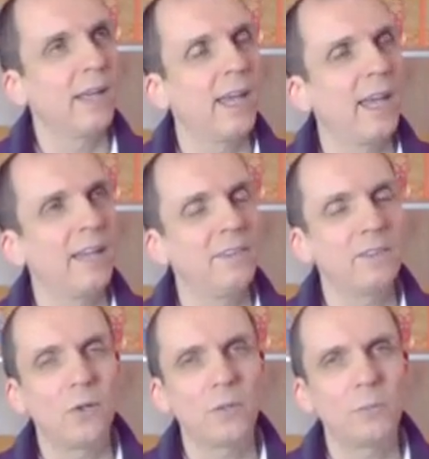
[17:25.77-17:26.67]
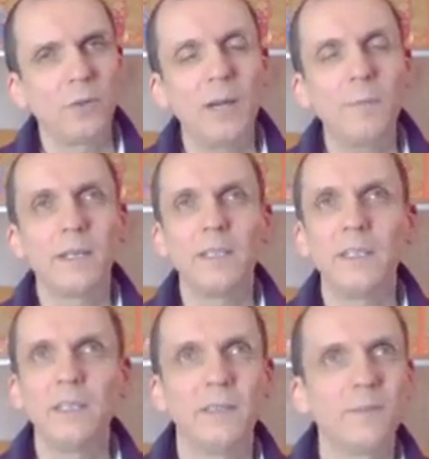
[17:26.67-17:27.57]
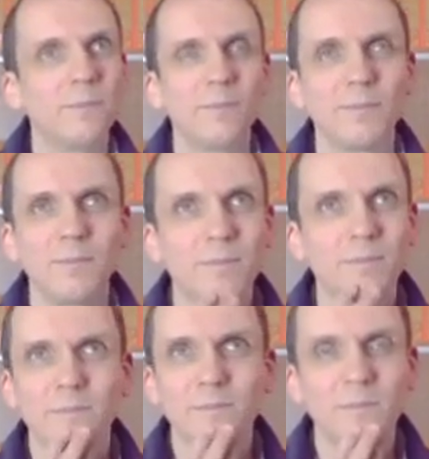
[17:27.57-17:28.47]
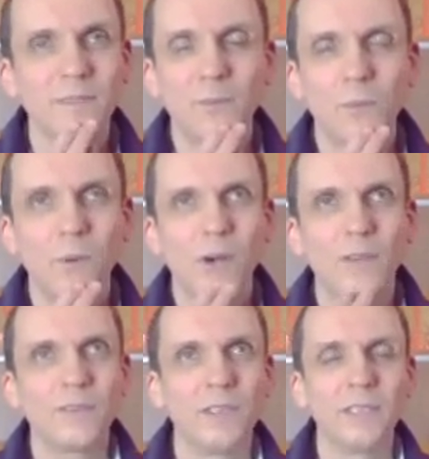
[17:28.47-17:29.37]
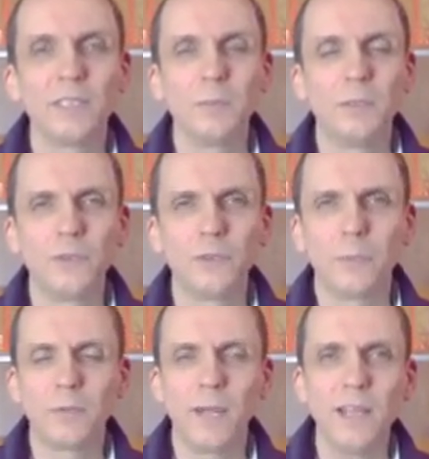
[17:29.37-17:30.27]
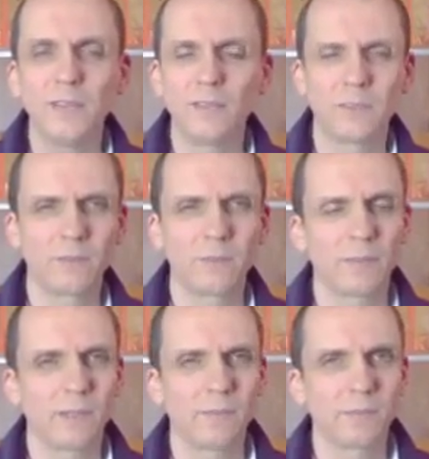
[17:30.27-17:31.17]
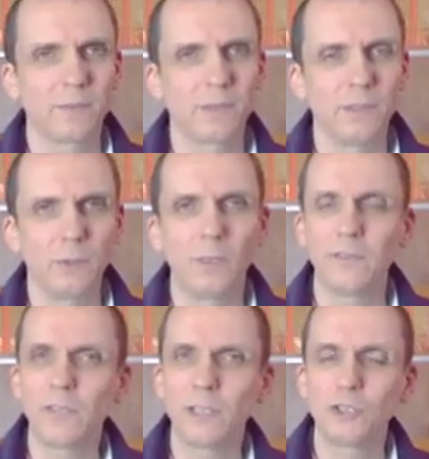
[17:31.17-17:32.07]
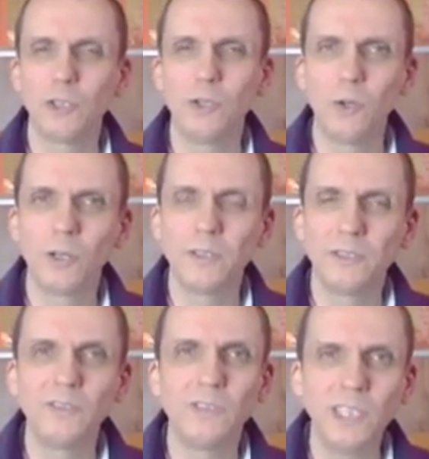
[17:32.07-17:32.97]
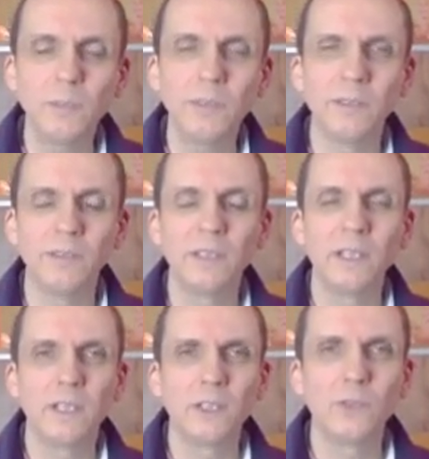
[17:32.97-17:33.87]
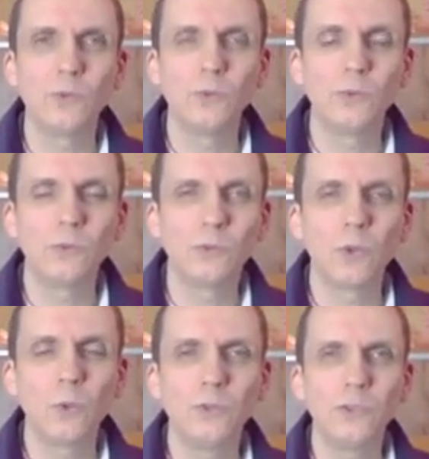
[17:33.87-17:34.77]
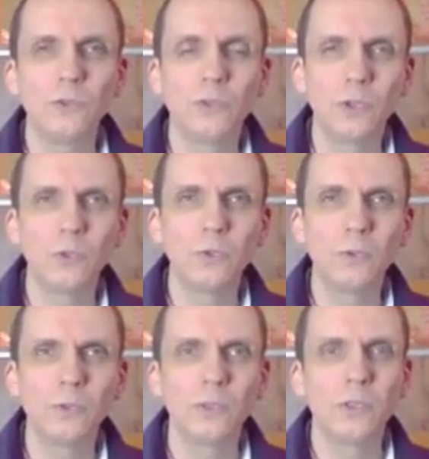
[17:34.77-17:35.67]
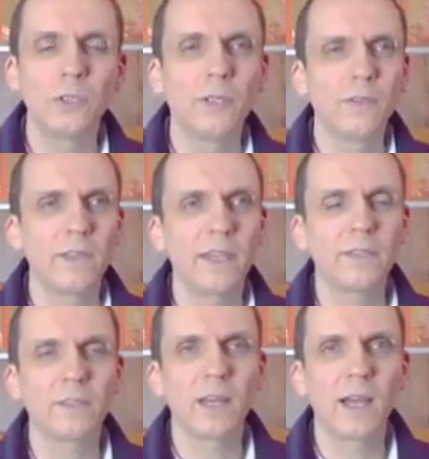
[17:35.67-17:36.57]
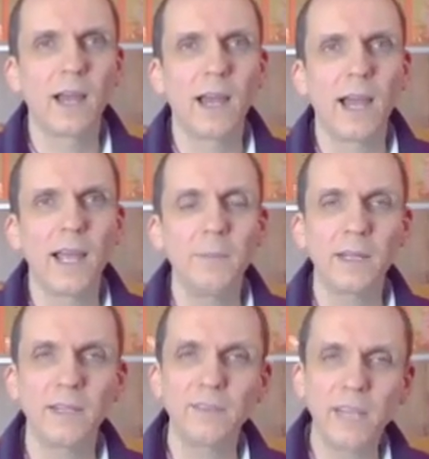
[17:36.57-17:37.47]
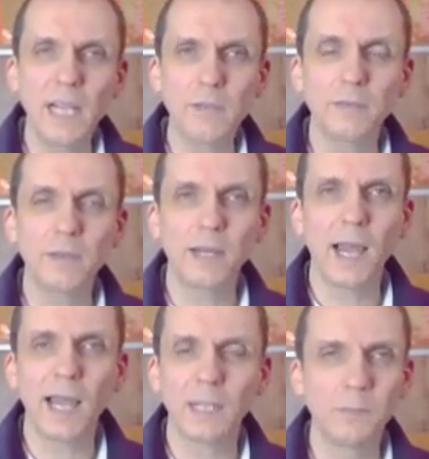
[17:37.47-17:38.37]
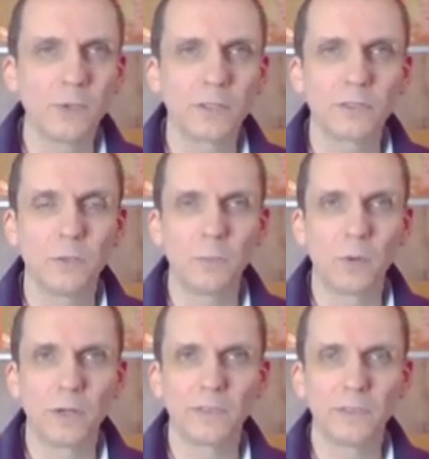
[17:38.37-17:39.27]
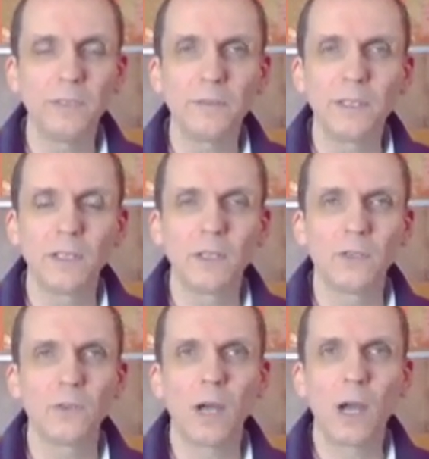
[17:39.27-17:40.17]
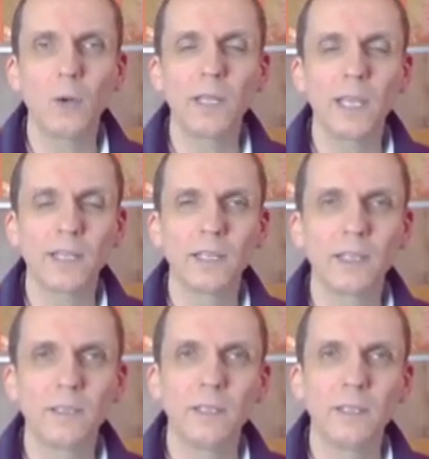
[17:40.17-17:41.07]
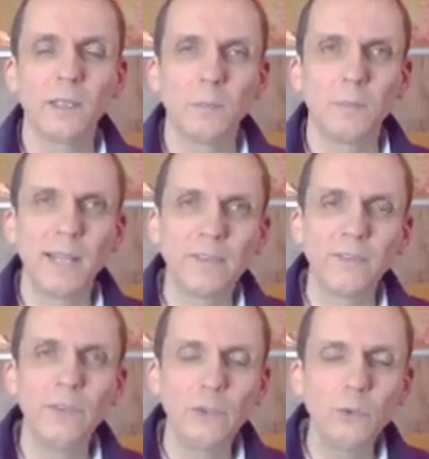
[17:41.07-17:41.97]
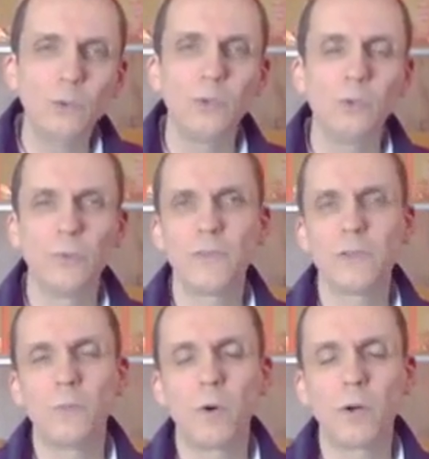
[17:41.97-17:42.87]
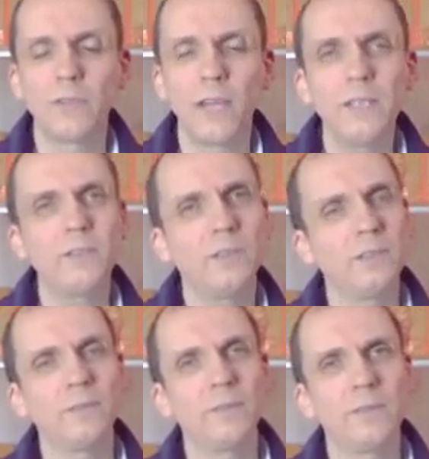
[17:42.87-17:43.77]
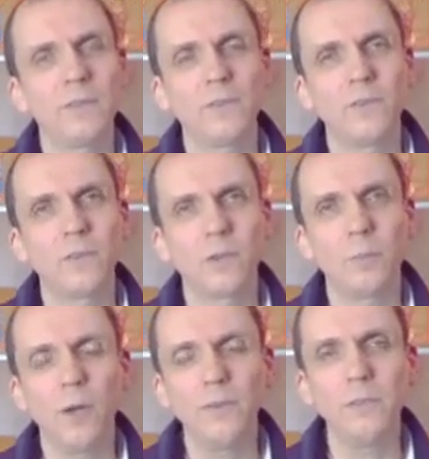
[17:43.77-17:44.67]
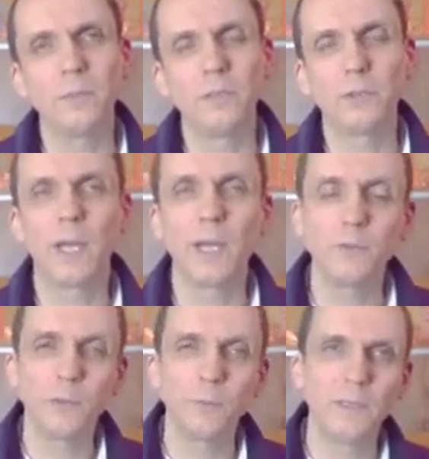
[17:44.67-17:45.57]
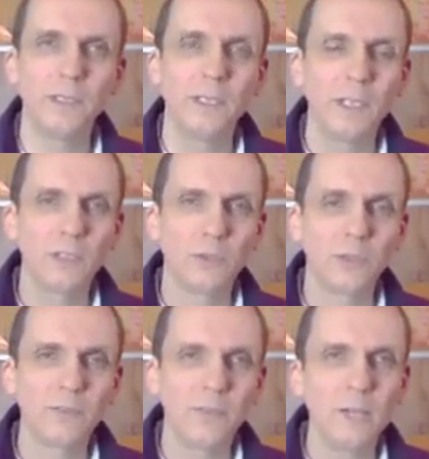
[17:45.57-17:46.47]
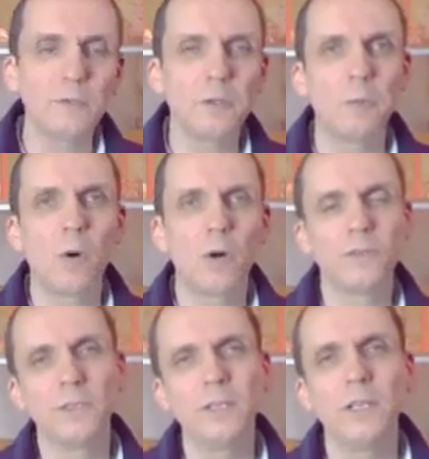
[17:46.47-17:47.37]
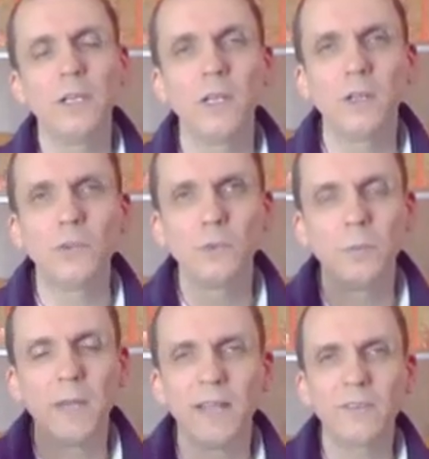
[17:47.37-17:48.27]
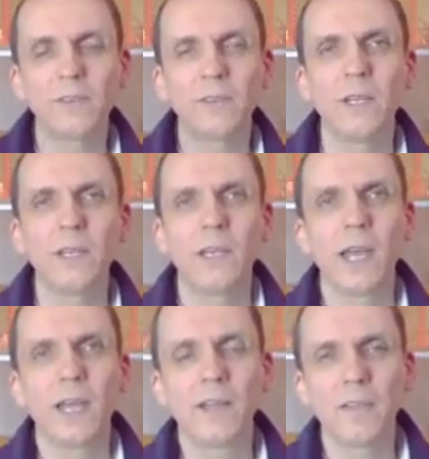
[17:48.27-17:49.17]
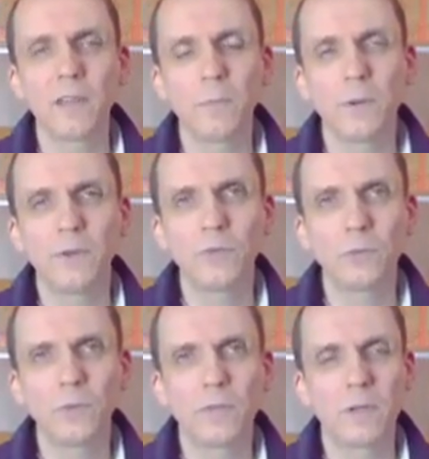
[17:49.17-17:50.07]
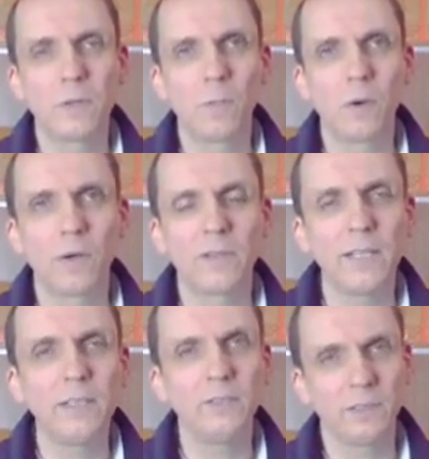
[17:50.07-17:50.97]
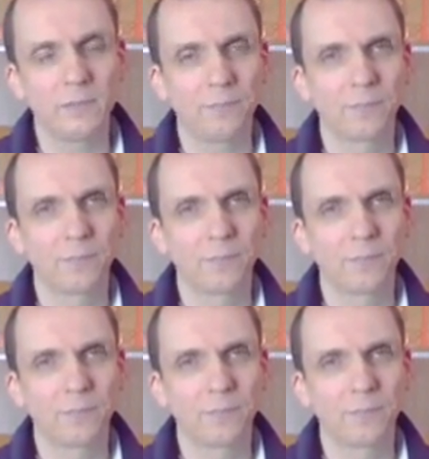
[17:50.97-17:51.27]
And Lord Brahma, he was a little bit surprised. You are such a learned demon. Don't you know that I myself, I am not immortal? So how can I bless you with immortality? This is not possible. You have to be yourself immortal to bless another person with immortality.